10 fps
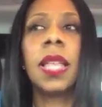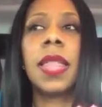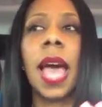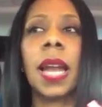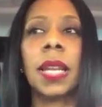
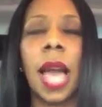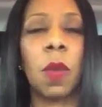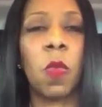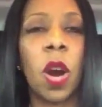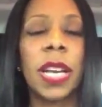that a
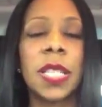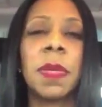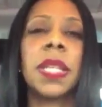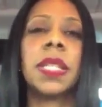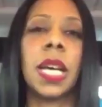lot of work has
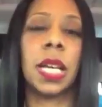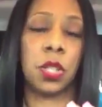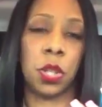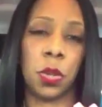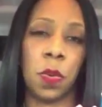been
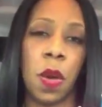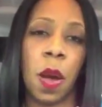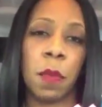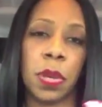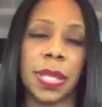done to
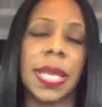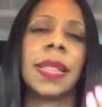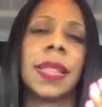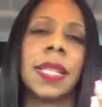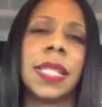
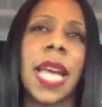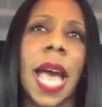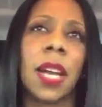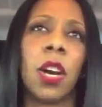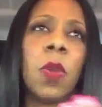present the
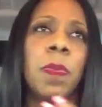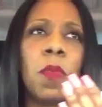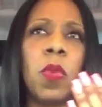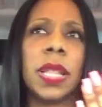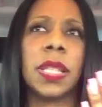channel
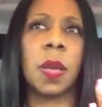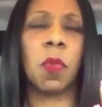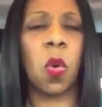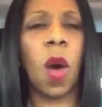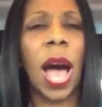with
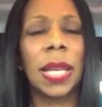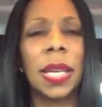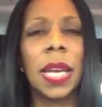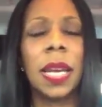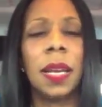some
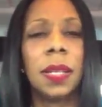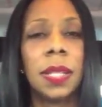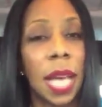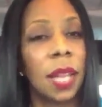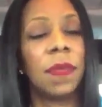quality
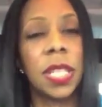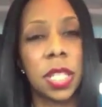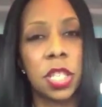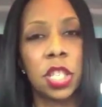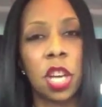
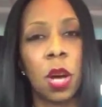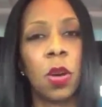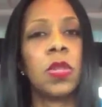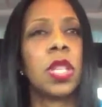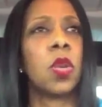television
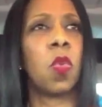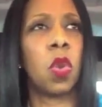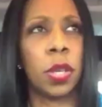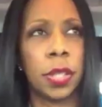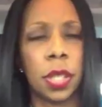shows and
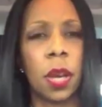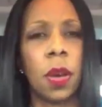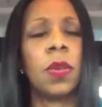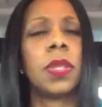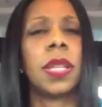award
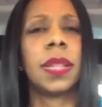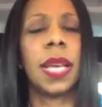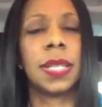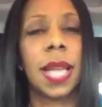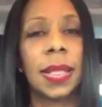shows and
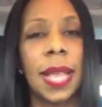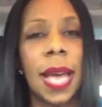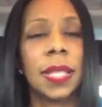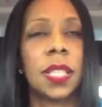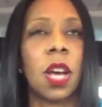things like
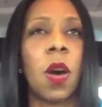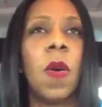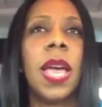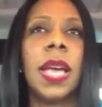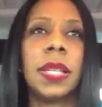that.
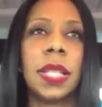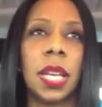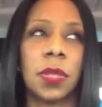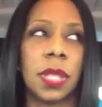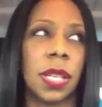So it's
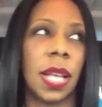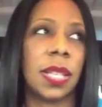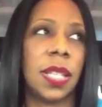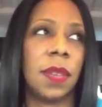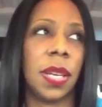interesting
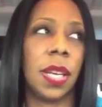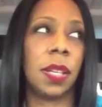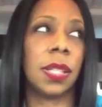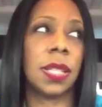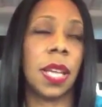that Stephen
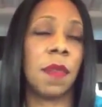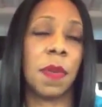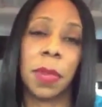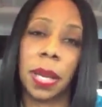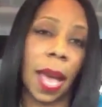Hill is
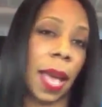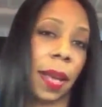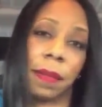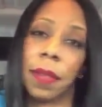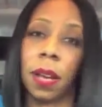leaving, but
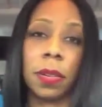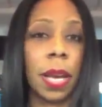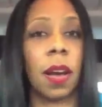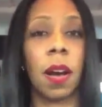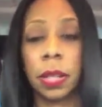hey,
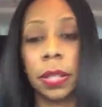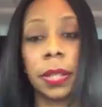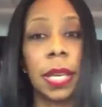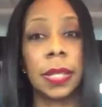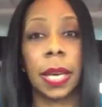okay, all
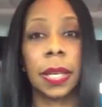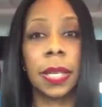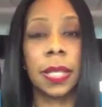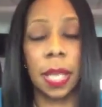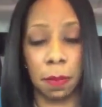good things I
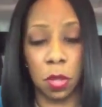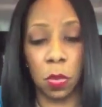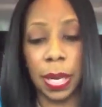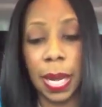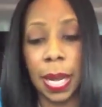guess come
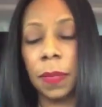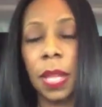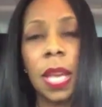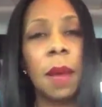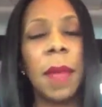to an end.
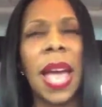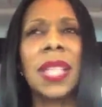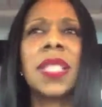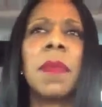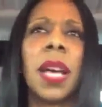Him
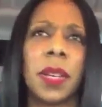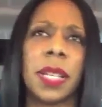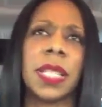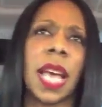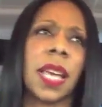and some
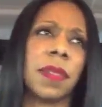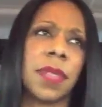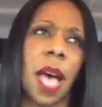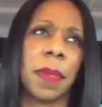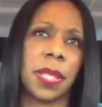other
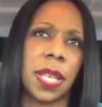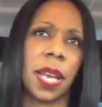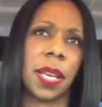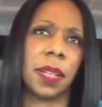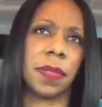top
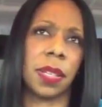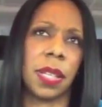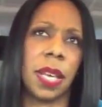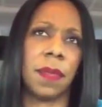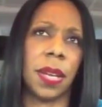executives are
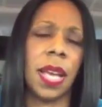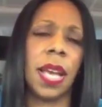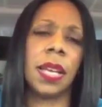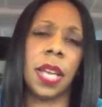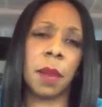leaving.
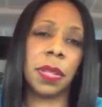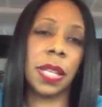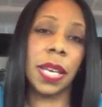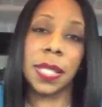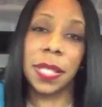Deborah
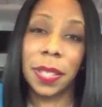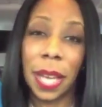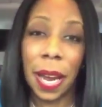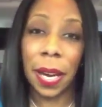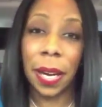Lee is still
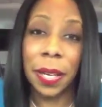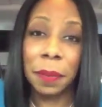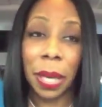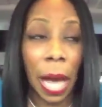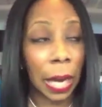there,
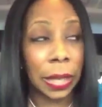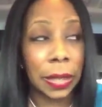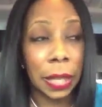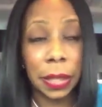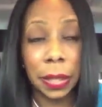but I
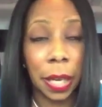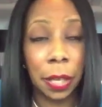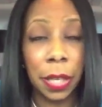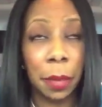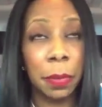guess I should
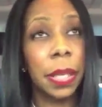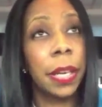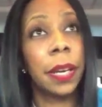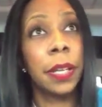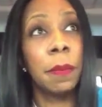tell Deborah Lee,
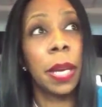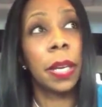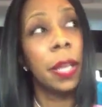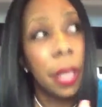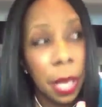girl, you
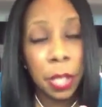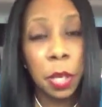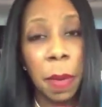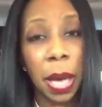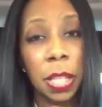
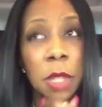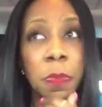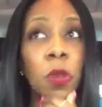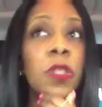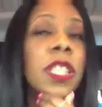better
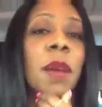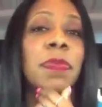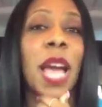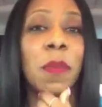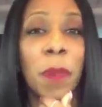spruce
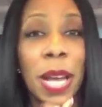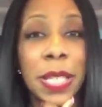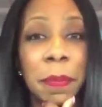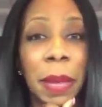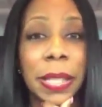up that
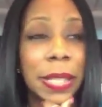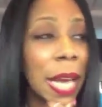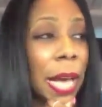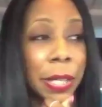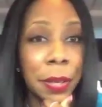resume,
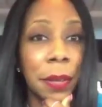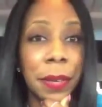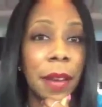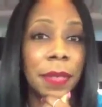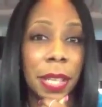child. You don't
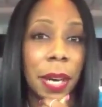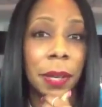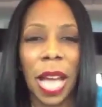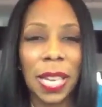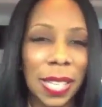never
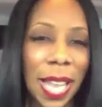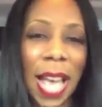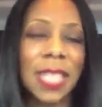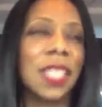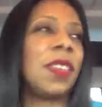know. And then
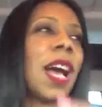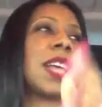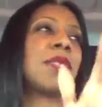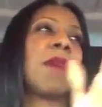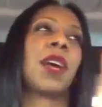lastly, you
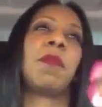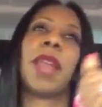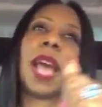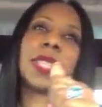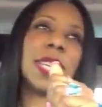guys, Michael
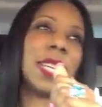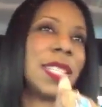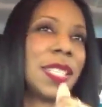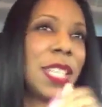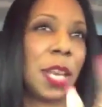Blackson and
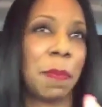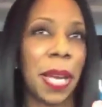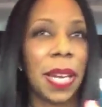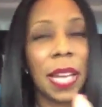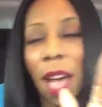this dick
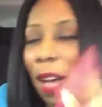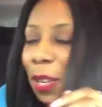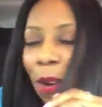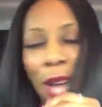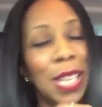pic. Now y'all
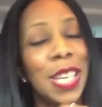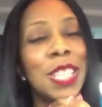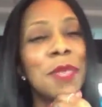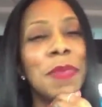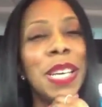know I
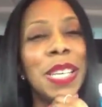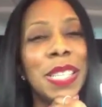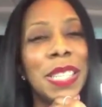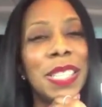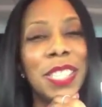loves me a
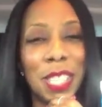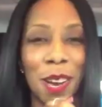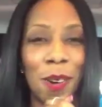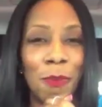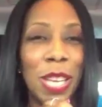good,
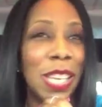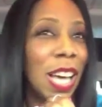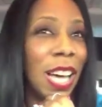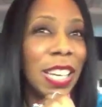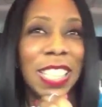we
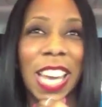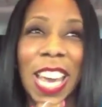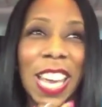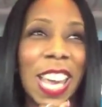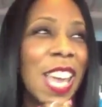love to
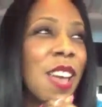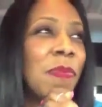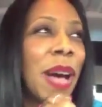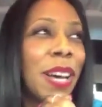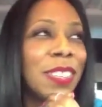kiki
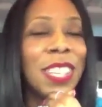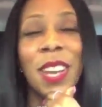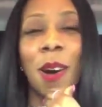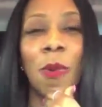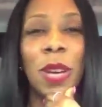about,
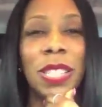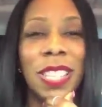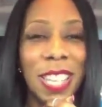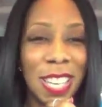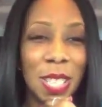
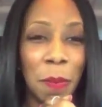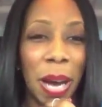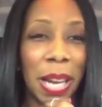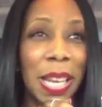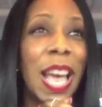when
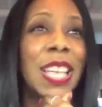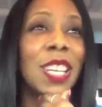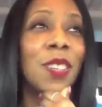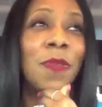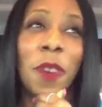somebody has
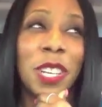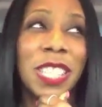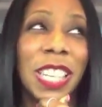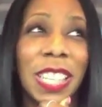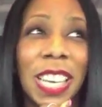
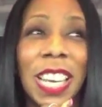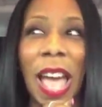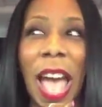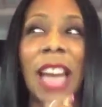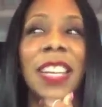unfortunately
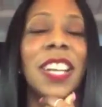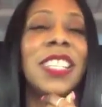had their